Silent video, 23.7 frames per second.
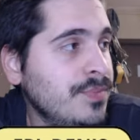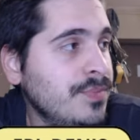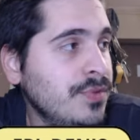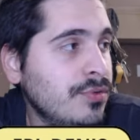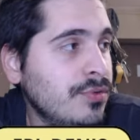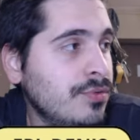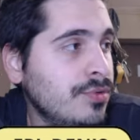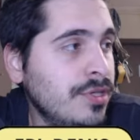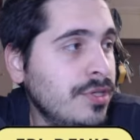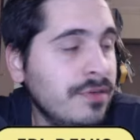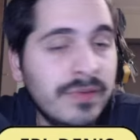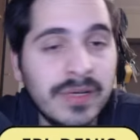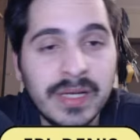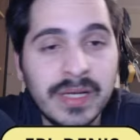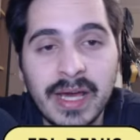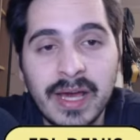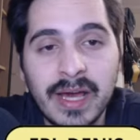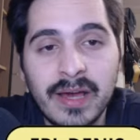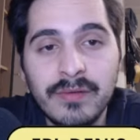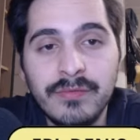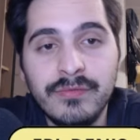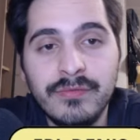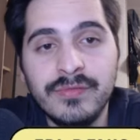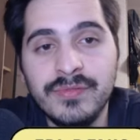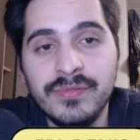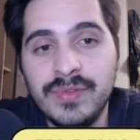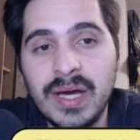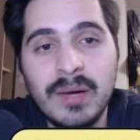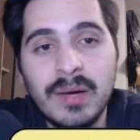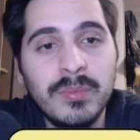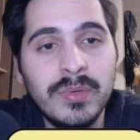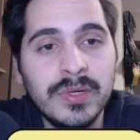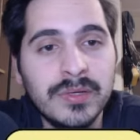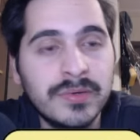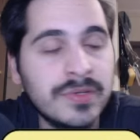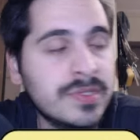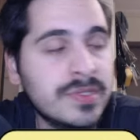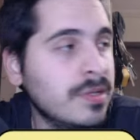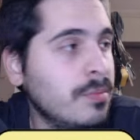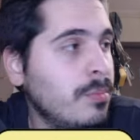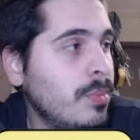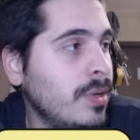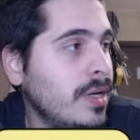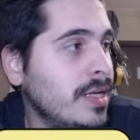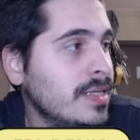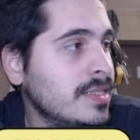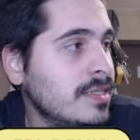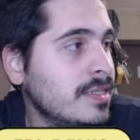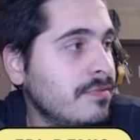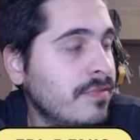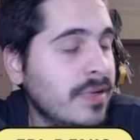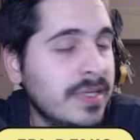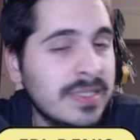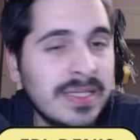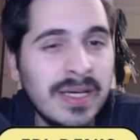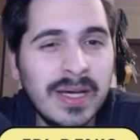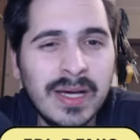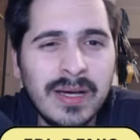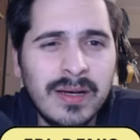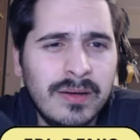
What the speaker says: You could even have double Crystal Palace defense.